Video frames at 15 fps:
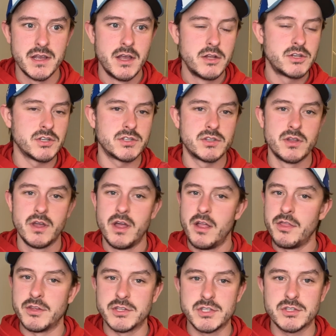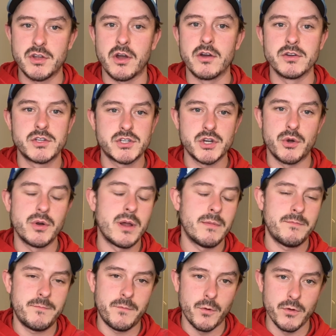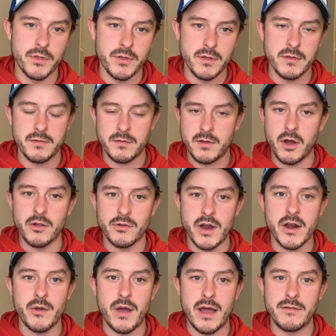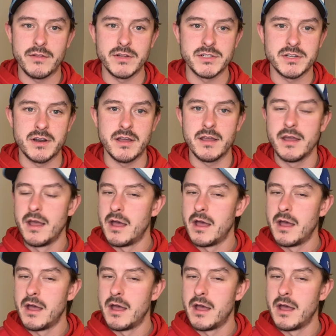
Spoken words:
Just the stars showed up for the Colorado Avalanche tonight.